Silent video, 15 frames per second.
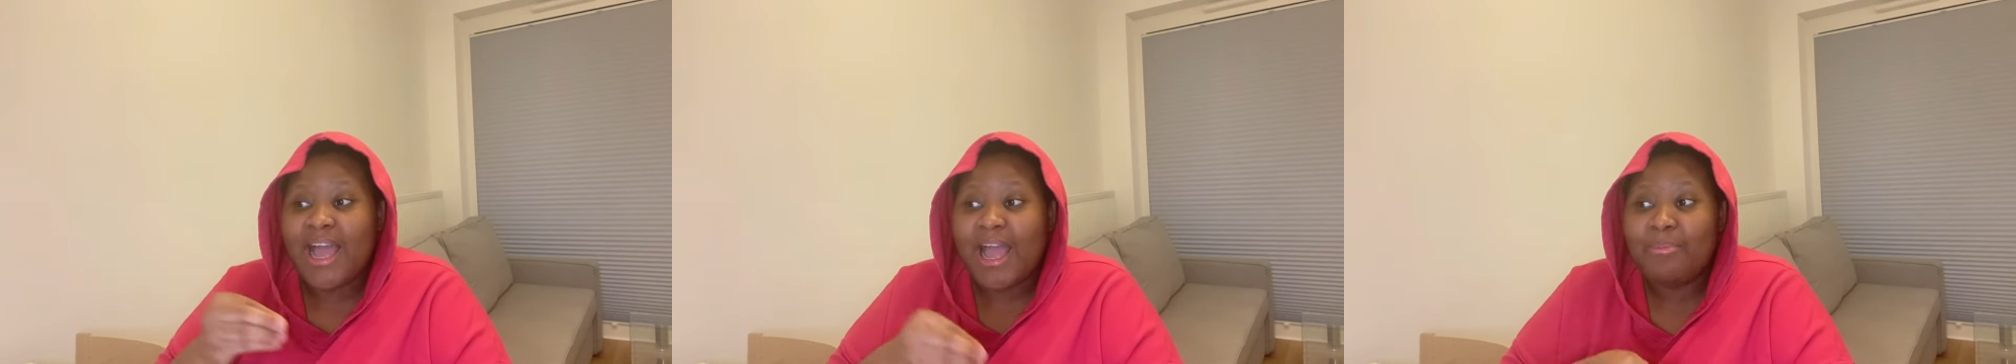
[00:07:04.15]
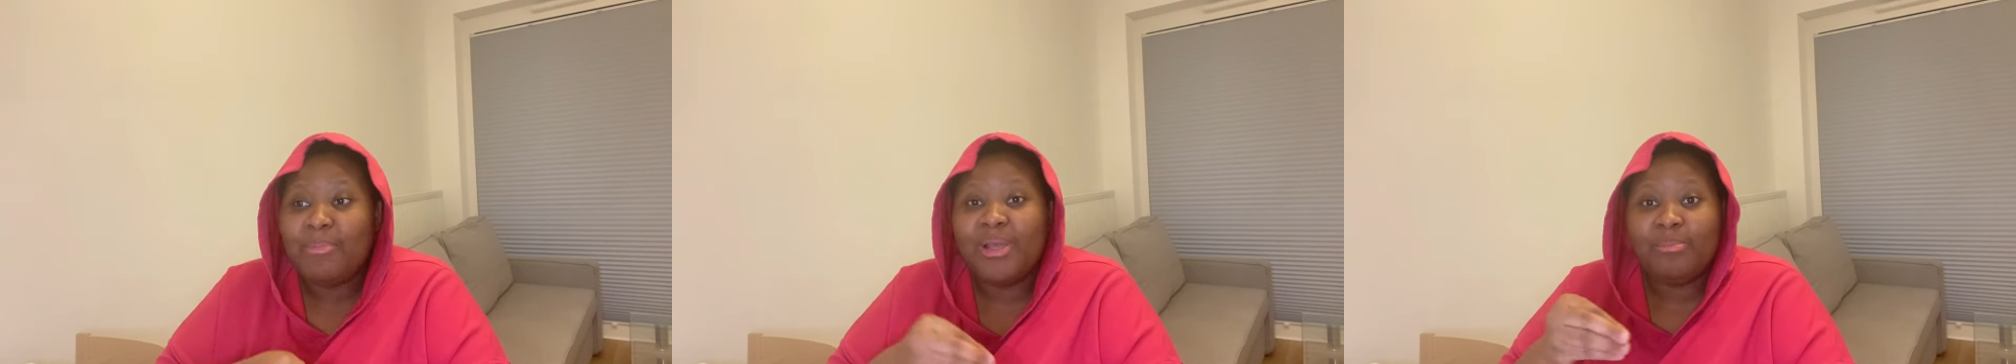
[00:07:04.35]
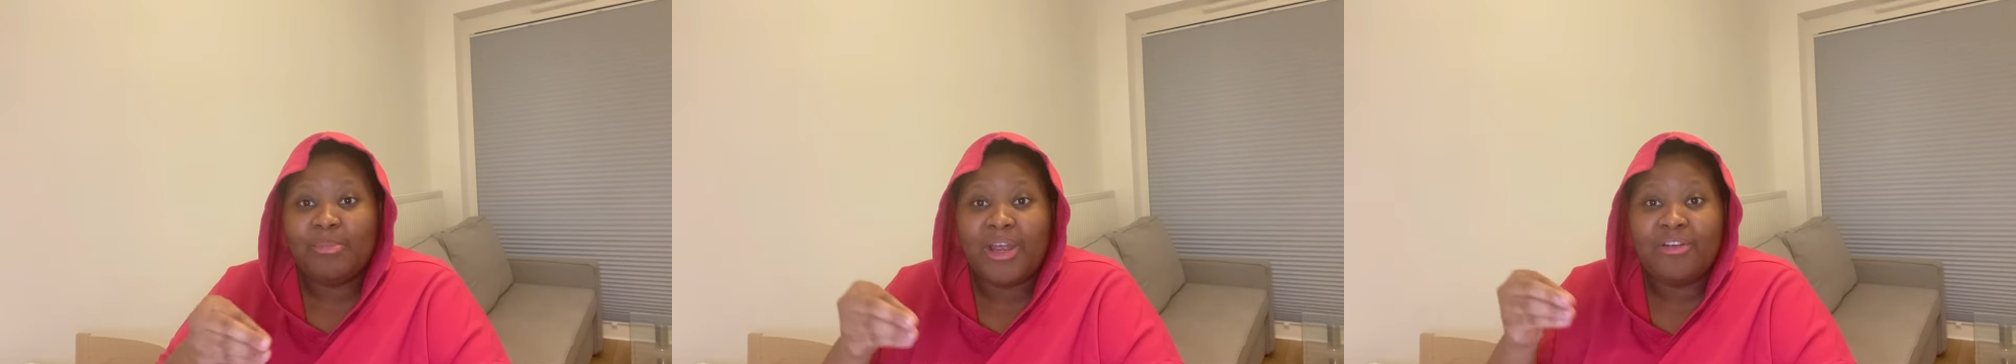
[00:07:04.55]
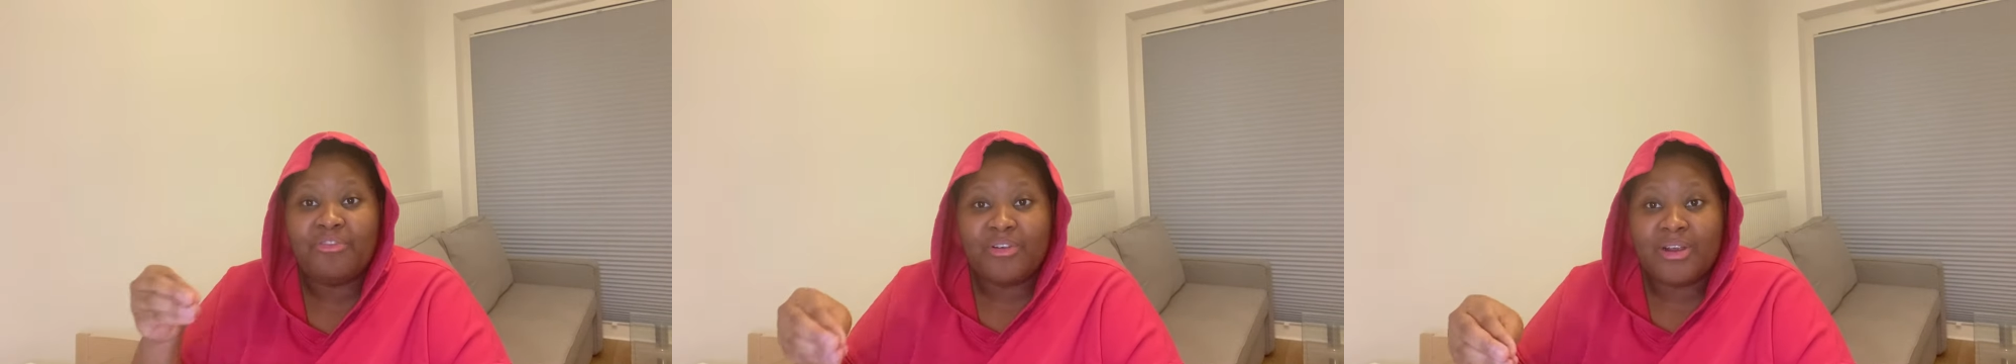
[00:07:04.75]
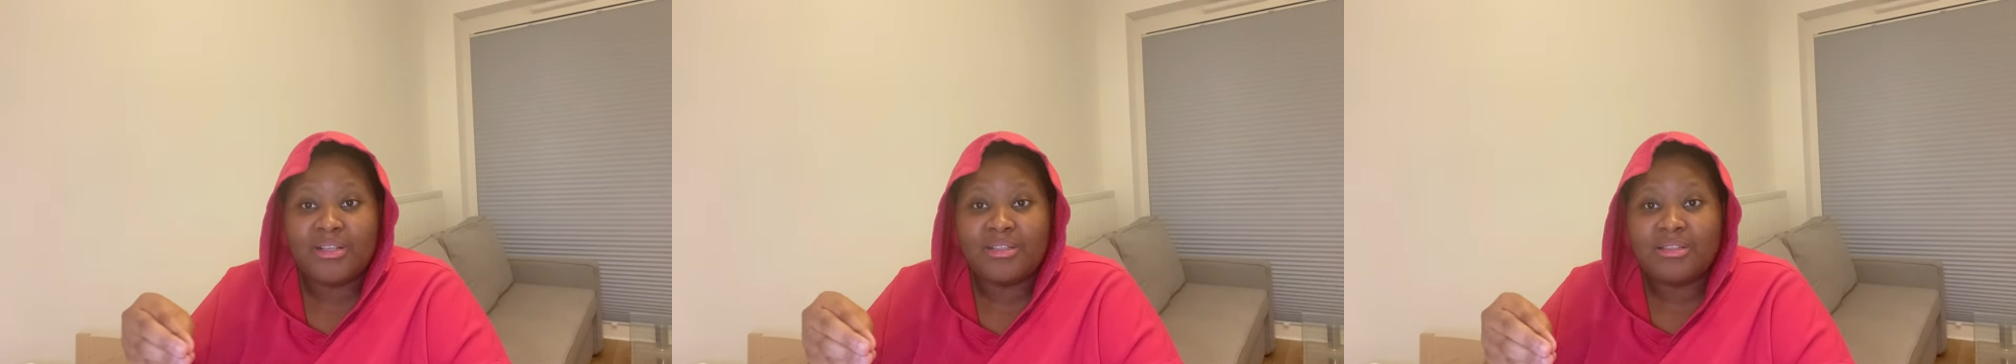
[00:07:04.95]
I made my
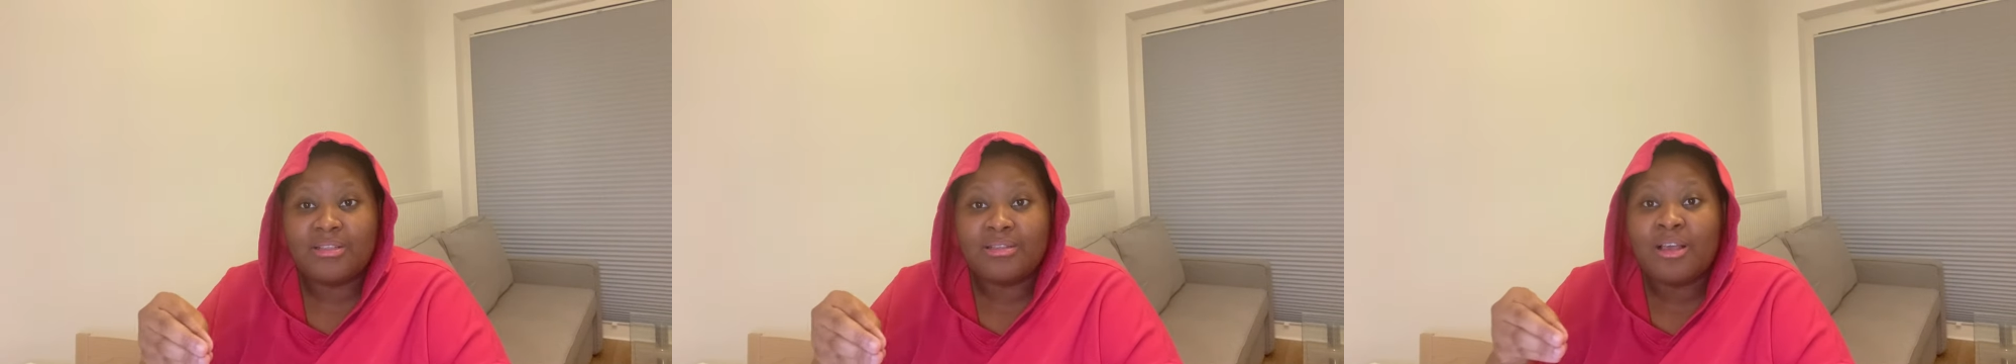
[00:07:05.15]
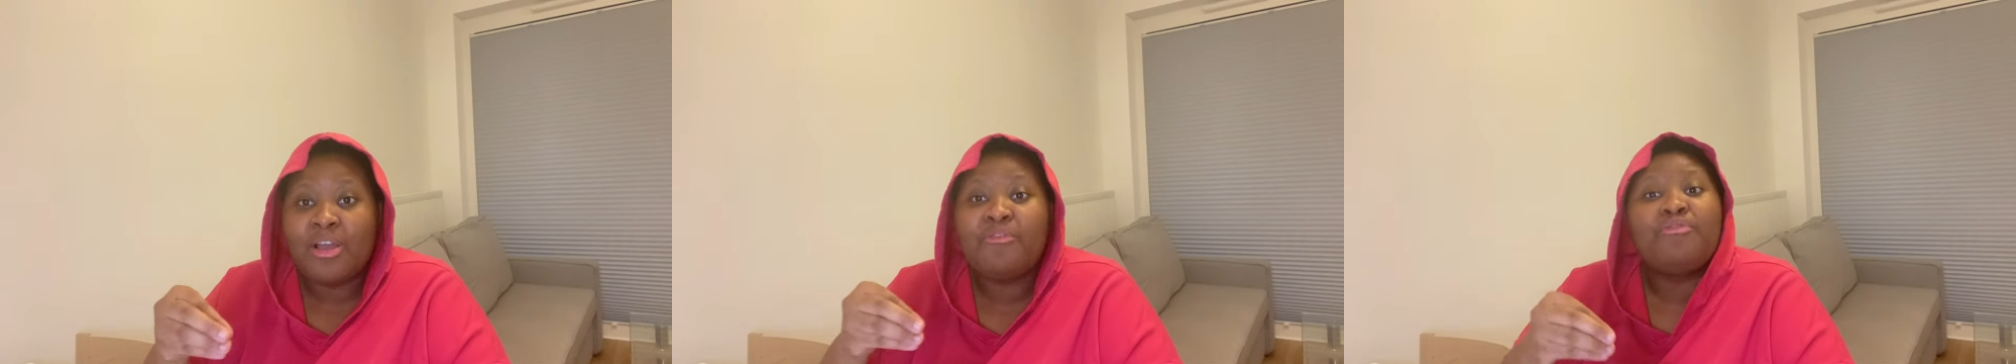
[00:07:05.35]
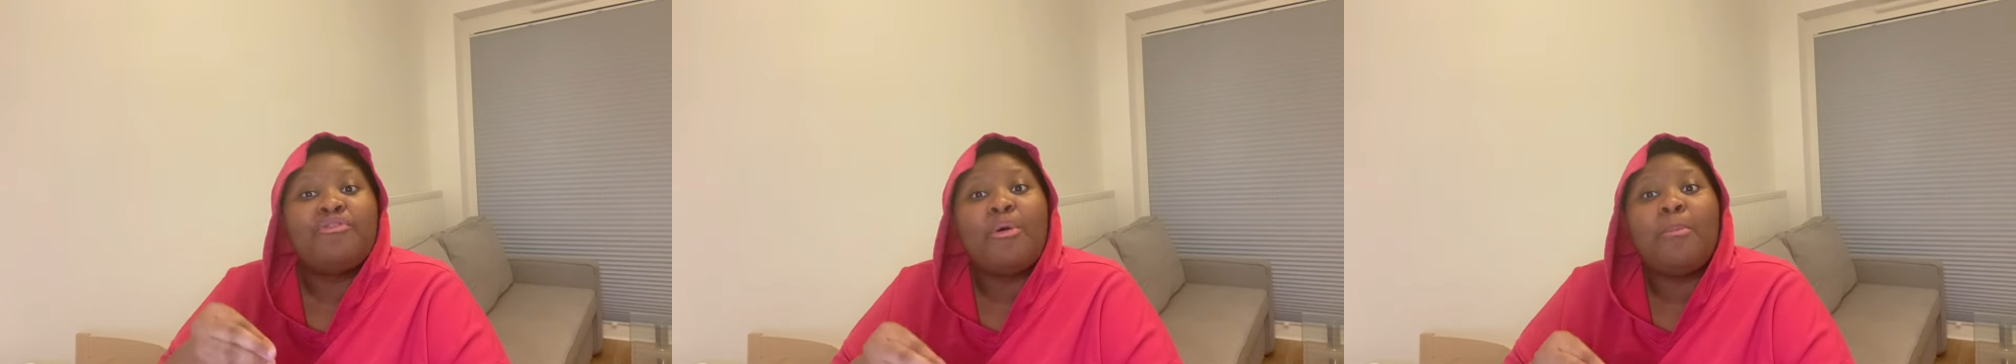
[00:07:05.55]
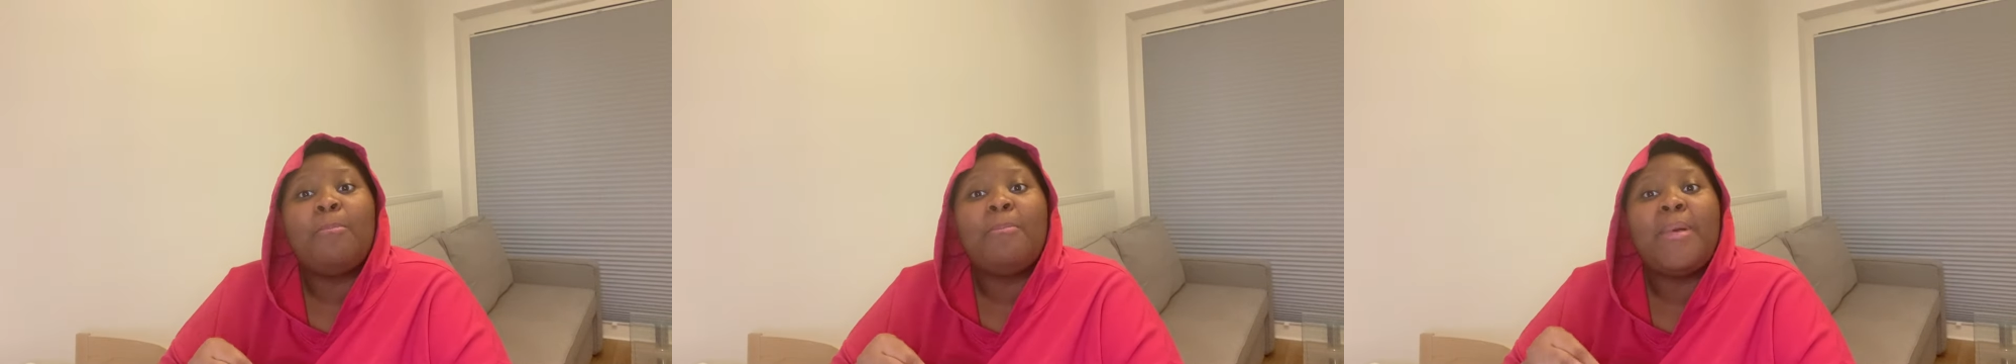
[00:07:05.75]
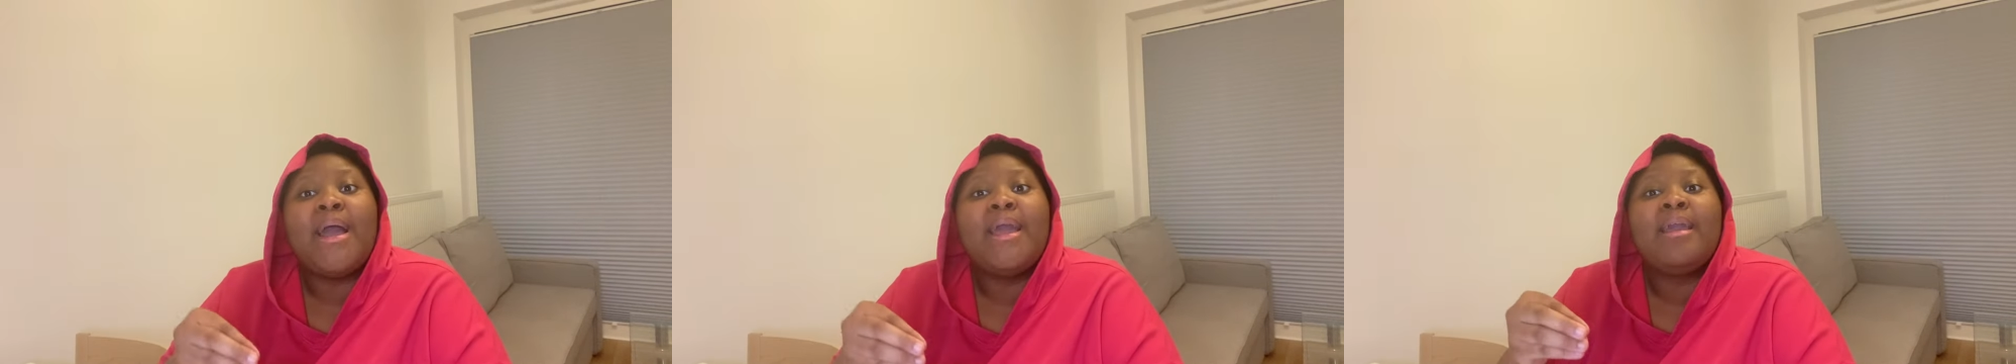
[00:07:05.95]
friends
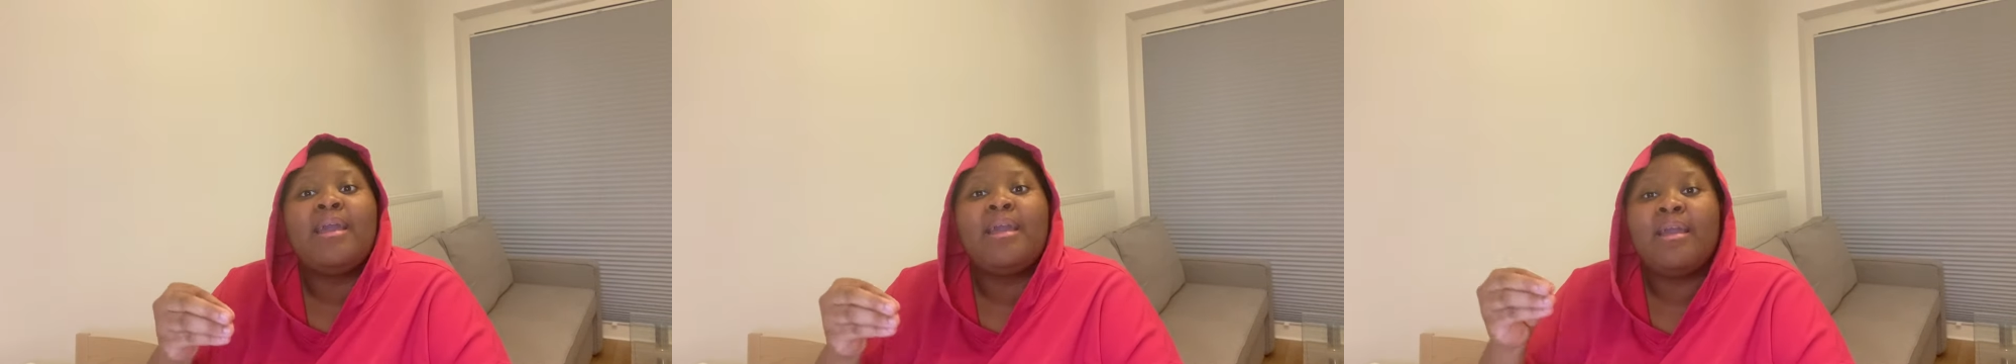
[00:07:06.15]
from my